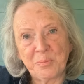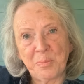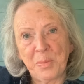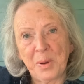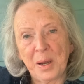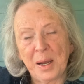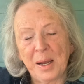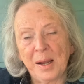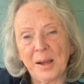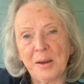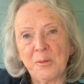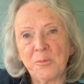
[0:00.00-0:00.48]

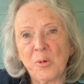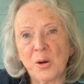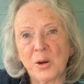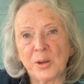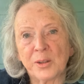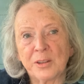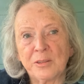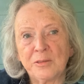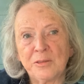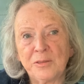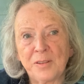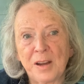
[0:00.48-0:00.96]
by
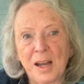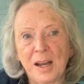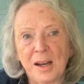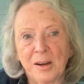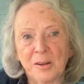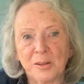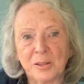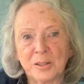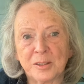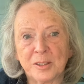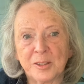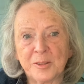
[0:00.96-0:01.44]
one of
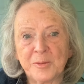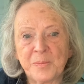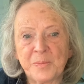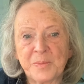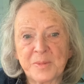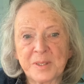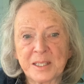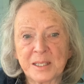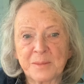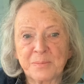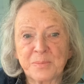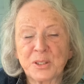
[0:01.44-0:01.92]
our
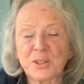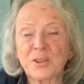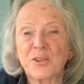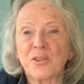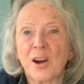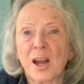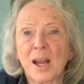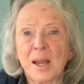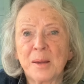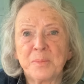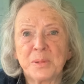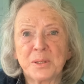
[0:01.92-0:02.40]

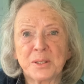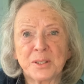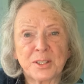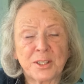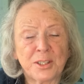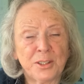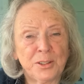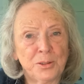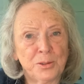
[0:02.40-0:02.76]
subscribers